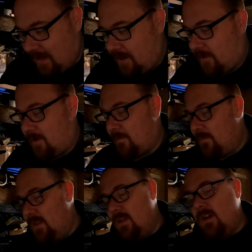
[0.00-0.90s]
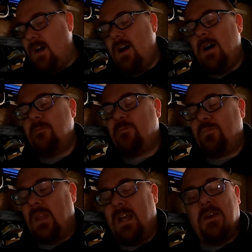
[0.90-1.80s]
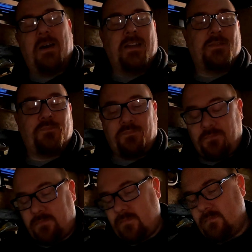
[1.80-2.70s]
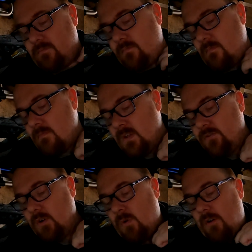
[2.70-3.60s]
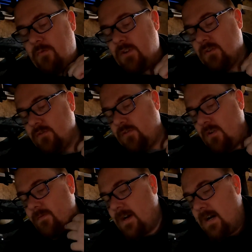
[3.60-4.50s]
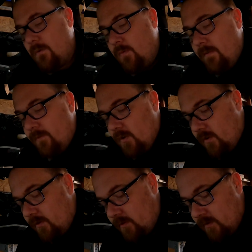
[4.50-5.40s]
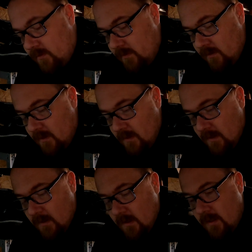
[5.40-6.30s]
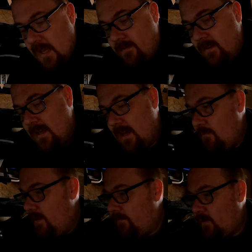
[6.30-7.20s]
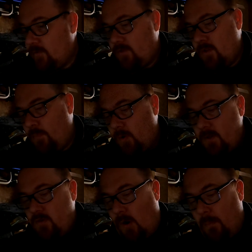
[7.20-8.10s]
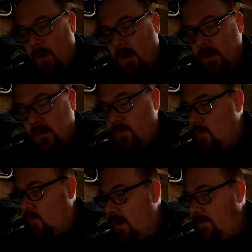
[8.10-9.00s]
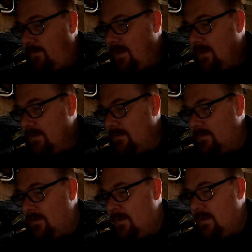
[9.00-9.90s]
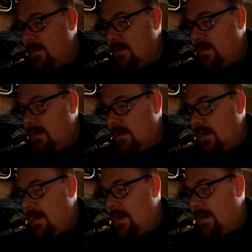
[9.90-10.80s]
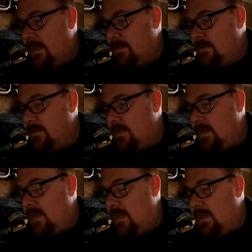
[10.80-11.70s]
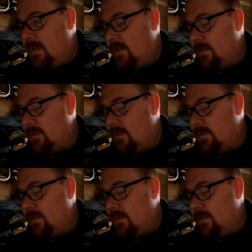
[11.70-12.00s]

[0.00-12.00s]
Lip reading: I don't know. Anyway, so what have we done so far? We've done, this year we've looked at the pulley dropper, the Wessex, and the,